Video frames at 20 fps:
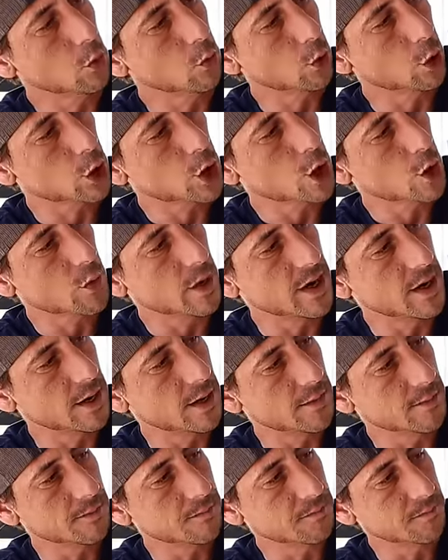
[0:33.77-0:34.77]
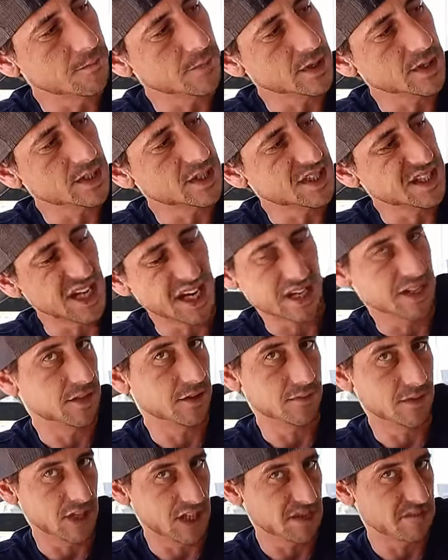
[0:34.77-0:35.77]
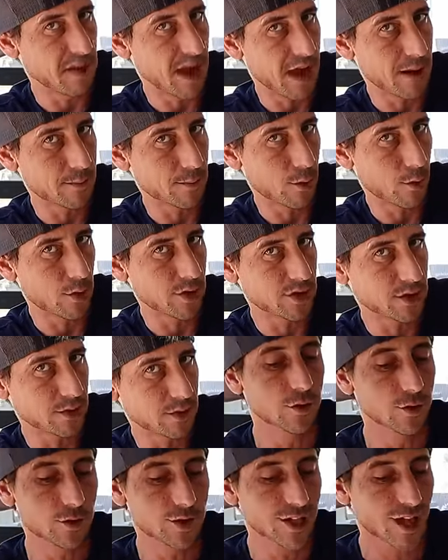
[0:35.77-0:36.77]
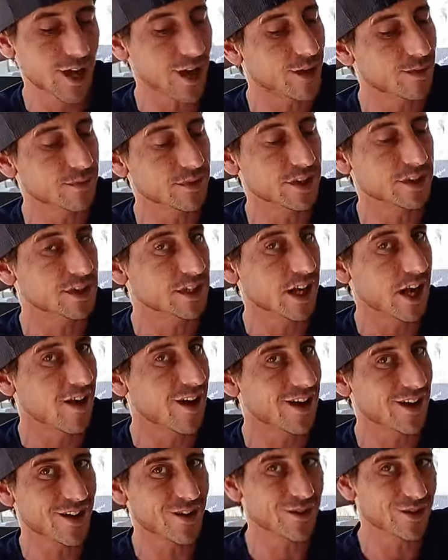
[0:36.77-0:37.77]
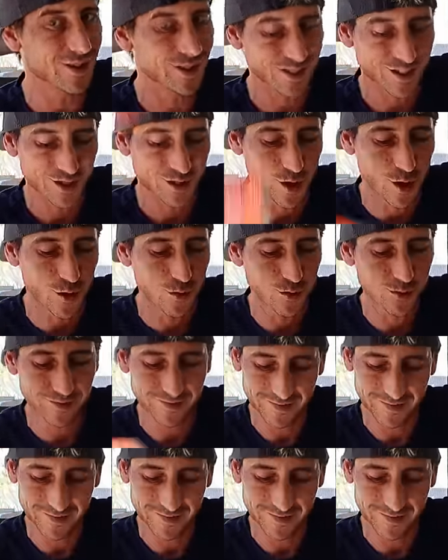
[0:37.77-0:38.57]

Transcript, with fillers: We're doing six of these bad boys. New setup. Let's see how it goes. Let's go.